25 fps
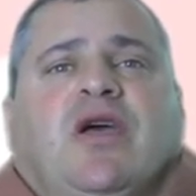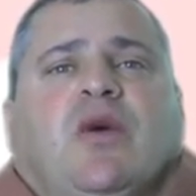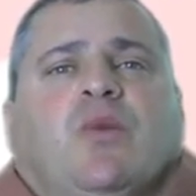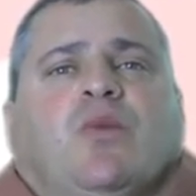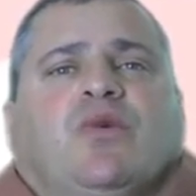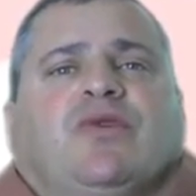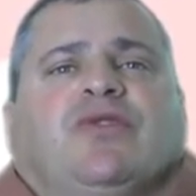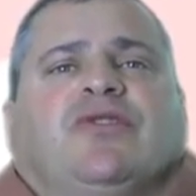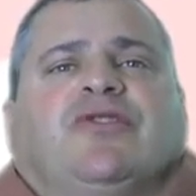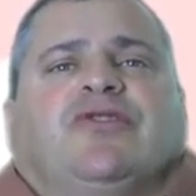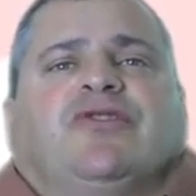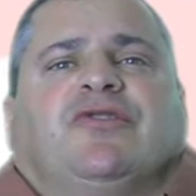
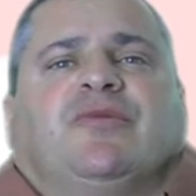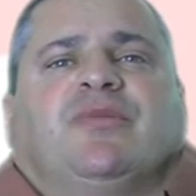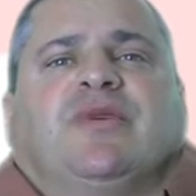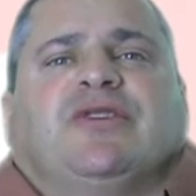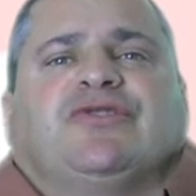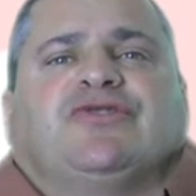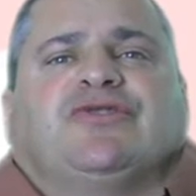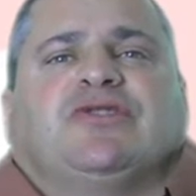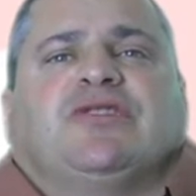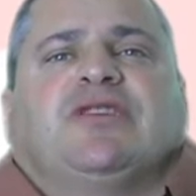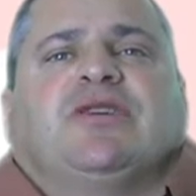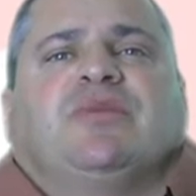with a
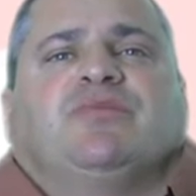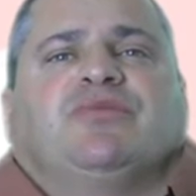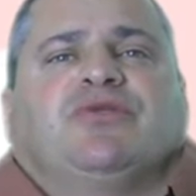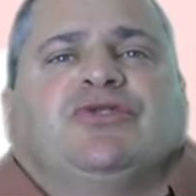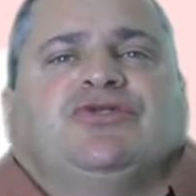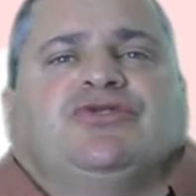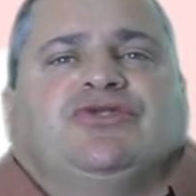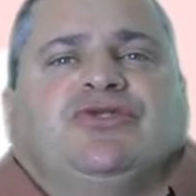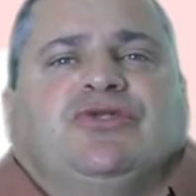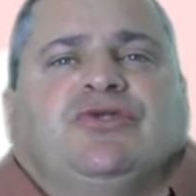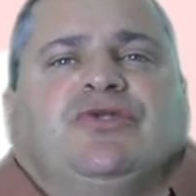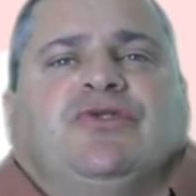specially
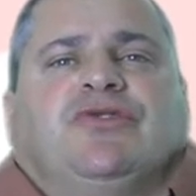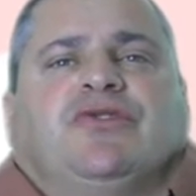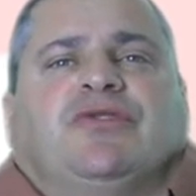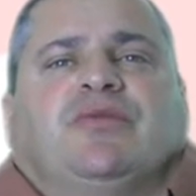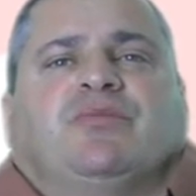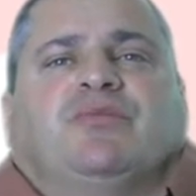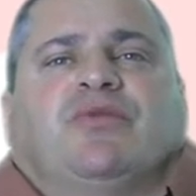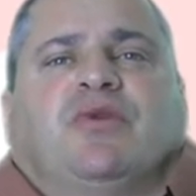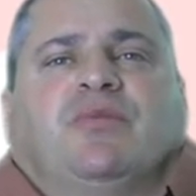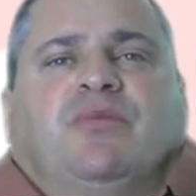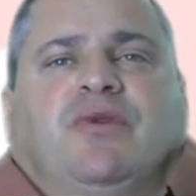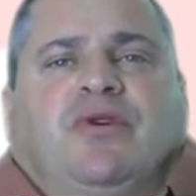
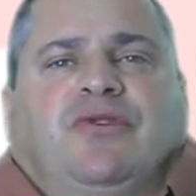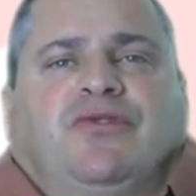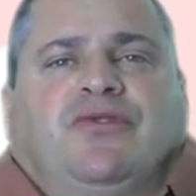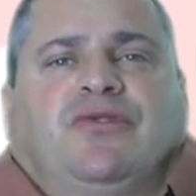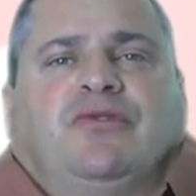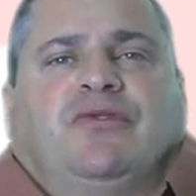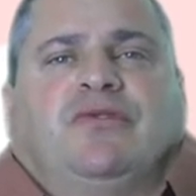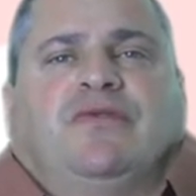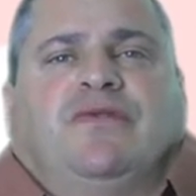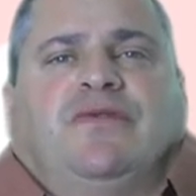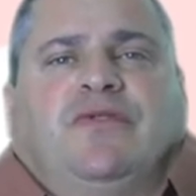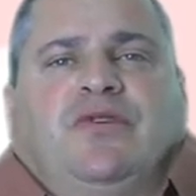produced
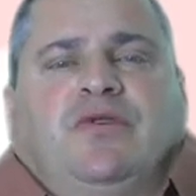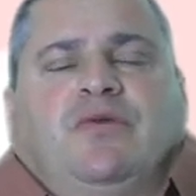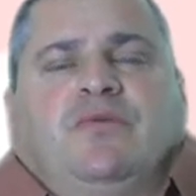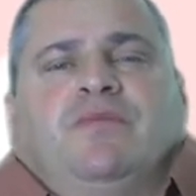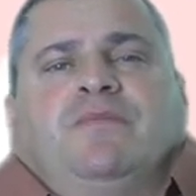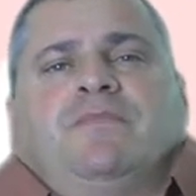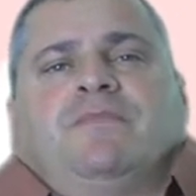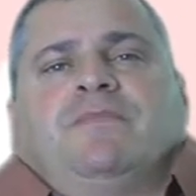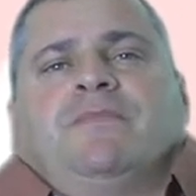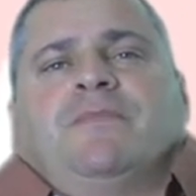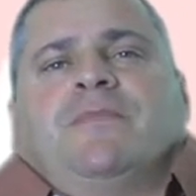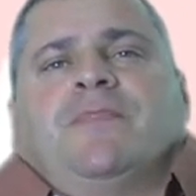promotional film.